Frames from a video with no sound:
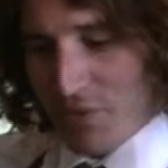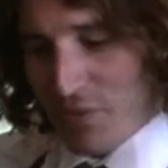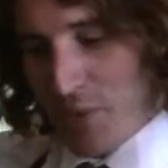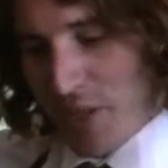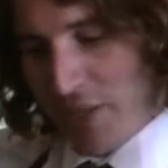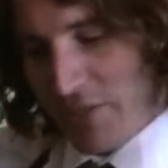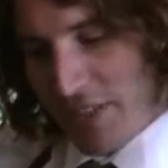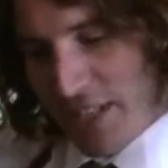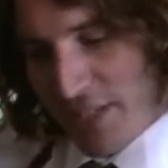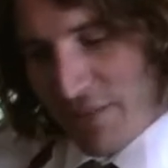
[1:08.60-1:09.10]

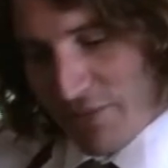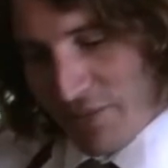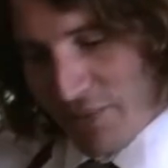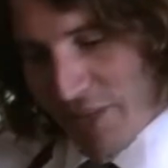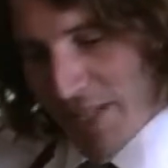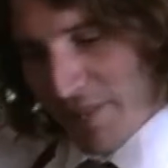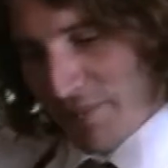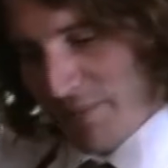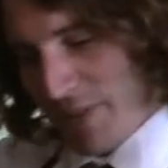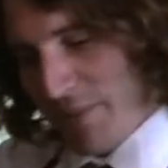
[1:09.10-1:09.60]
went down from
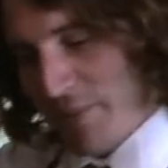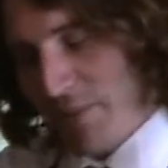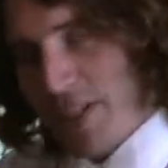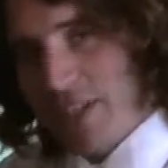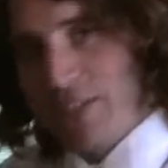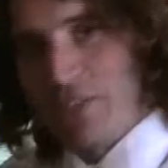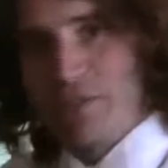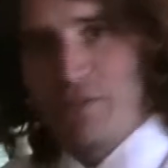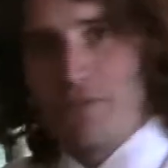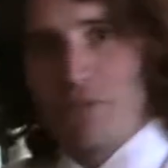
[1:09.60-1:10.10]
8 people
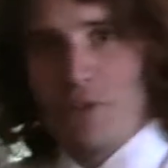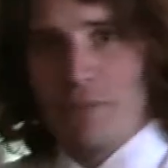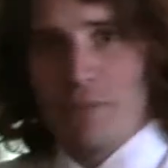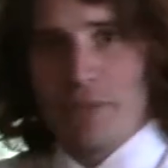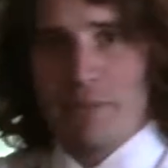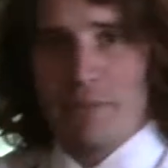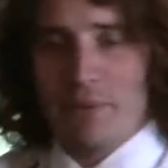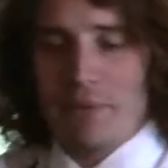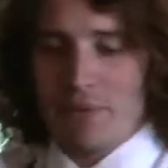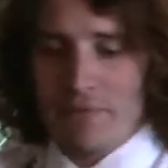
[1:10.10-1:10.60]
down to 4
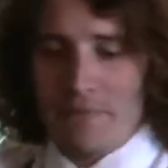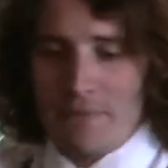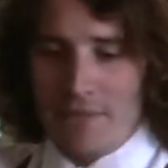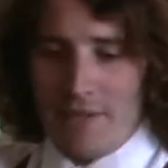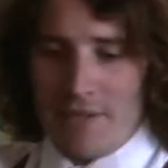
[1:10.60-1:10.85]
people.